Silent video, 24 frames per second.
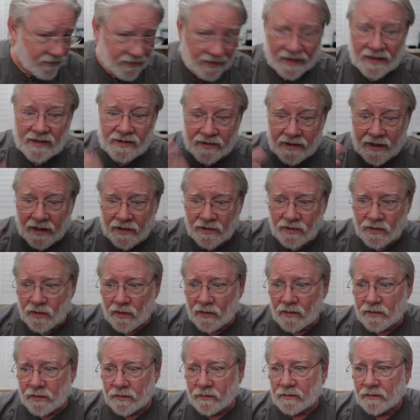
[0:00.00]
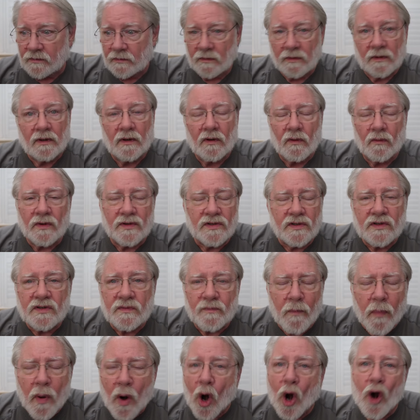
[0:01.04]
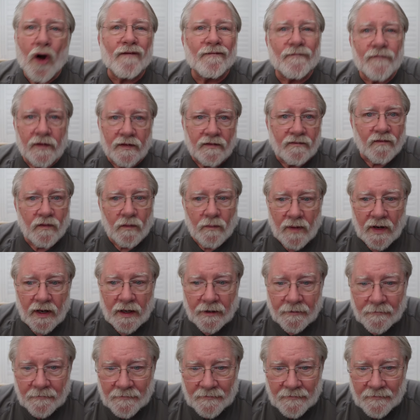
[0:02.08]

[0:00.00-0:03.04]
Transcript: things that I showed you, which is perfect for me.